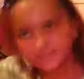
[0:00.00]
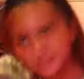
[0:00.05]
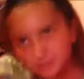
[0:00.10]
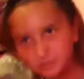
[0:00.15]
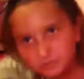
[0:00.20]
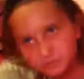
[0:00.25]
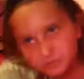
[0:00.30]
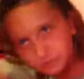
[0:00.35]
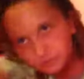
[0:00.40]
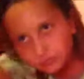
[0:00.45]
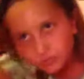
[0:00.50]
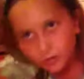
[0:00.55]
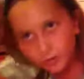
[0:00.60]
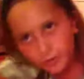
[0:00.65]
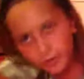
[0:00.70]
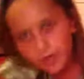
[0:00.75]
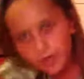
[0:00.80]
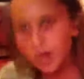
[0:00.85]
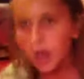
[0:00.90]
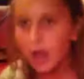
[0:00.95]
I don't rub
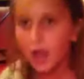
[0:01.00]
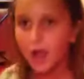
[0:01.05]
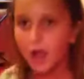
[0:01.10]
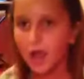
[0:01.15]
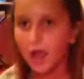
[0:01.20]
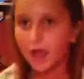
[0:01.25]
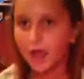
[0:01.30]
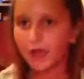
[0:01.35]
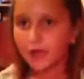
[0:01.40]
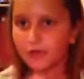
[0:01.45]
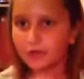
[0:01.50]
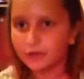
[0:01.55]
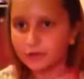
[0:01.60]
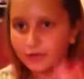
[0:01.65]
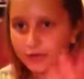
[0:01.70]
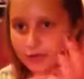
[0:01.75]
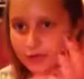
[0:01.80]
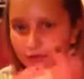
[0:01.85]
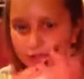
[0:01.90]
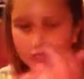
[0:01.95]
it in. I
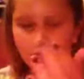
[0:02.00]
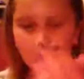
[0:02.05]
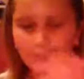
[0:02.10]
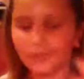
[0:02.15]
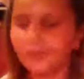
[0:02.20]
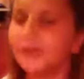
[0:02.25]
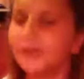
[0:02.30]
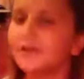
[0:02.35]
create a lather